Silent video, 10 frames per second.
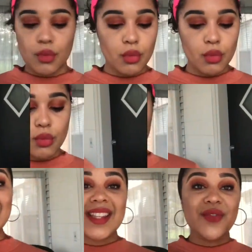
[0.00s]
And
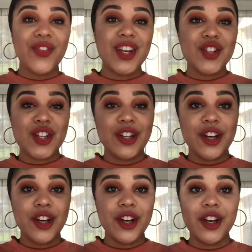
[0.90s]
this is the finished
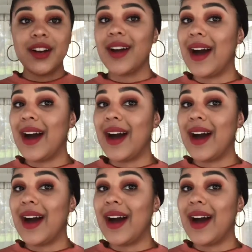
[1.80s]
look.